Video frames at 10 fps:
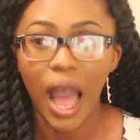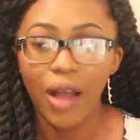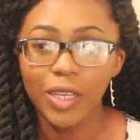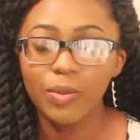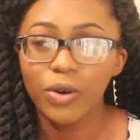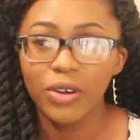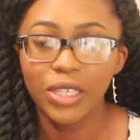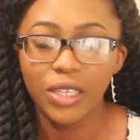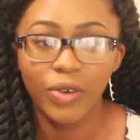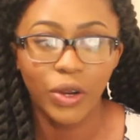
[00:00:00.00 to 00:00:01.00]
I would just be
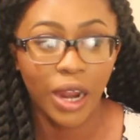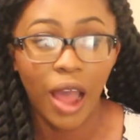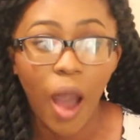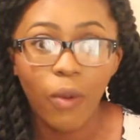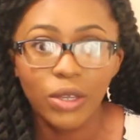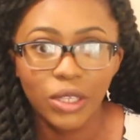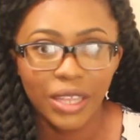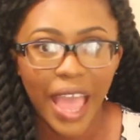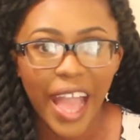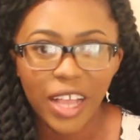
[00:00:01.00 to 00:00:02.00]
crossing the road and I
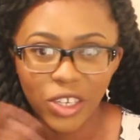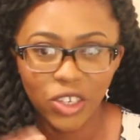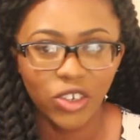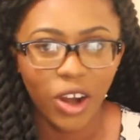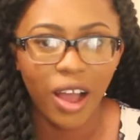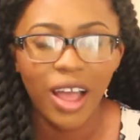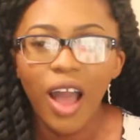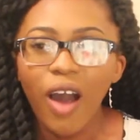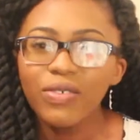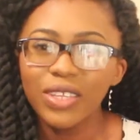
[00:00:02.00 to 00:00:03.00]
was extra,
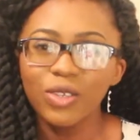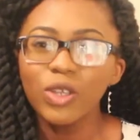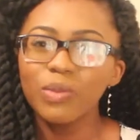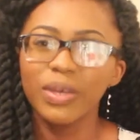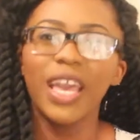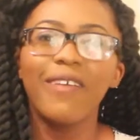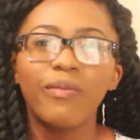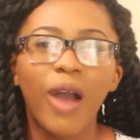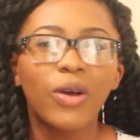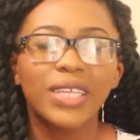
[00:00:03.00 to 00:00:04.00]
obviously it's good to be
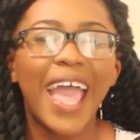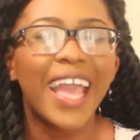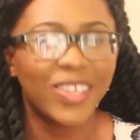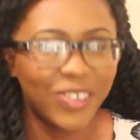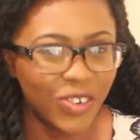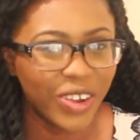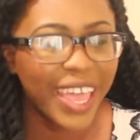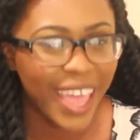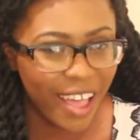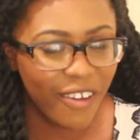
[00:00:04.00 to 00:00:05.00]
careful, but I was extra
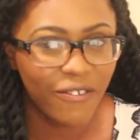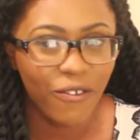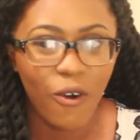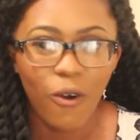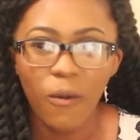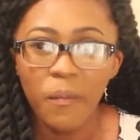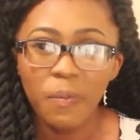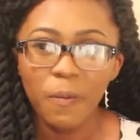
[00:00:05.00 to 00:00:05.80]
careful.